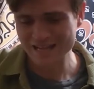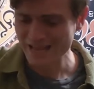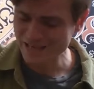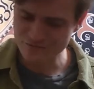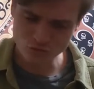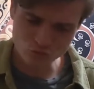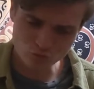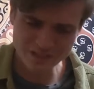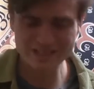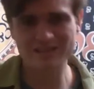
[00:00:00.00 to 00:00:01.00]
And if you're
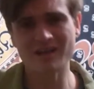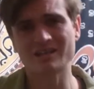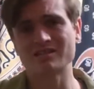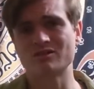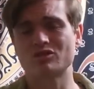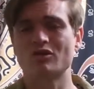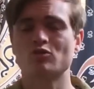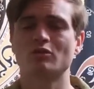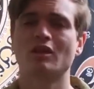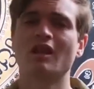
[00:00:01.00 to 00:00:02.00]
really lucky, the
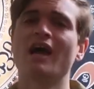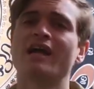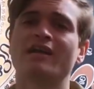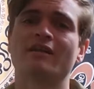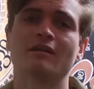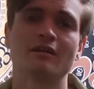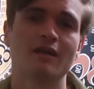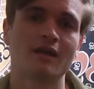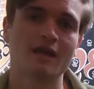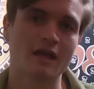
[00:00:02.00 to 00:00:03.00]
stars will align
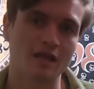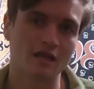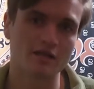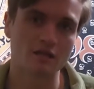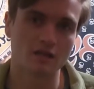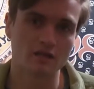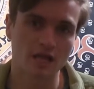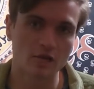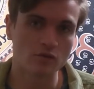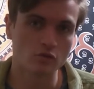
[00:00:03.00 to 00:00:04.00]
and
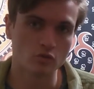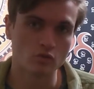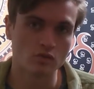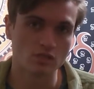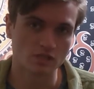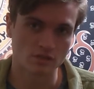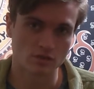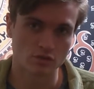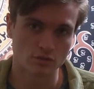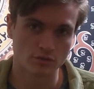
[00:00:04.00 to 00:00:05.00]
allow you to see the
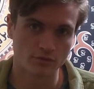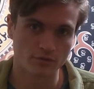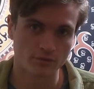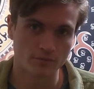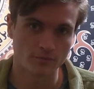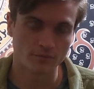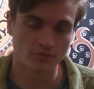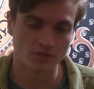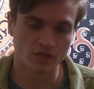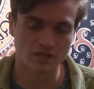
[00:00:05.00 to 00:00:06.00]
truth,
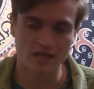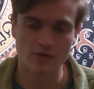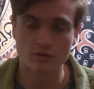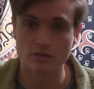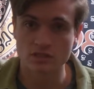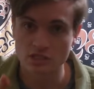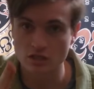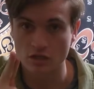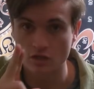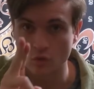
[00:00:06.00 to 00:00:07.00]
allow you to
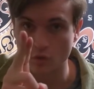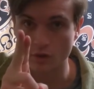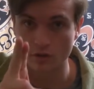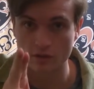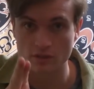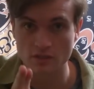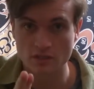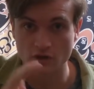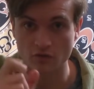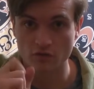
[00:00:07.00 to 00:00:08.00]
see
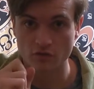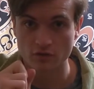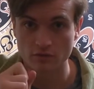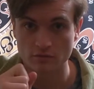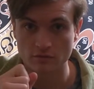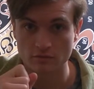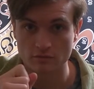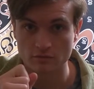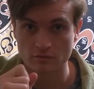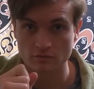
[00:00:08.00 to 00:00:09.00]
yourself,
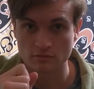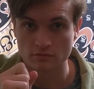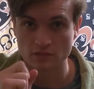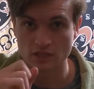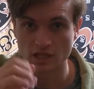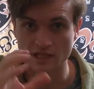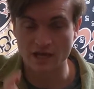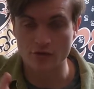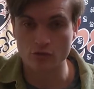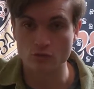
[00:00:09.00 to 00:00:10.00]

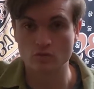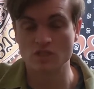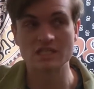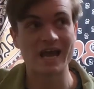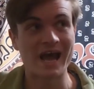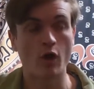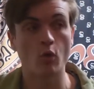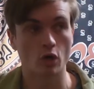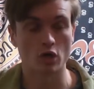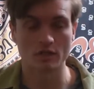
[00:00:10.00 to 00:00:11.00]
allow you to see
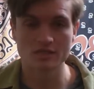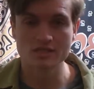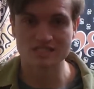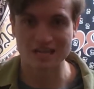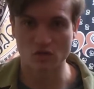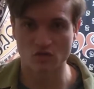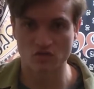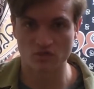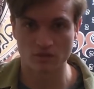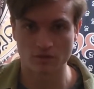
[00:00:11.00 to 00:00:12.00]
our self.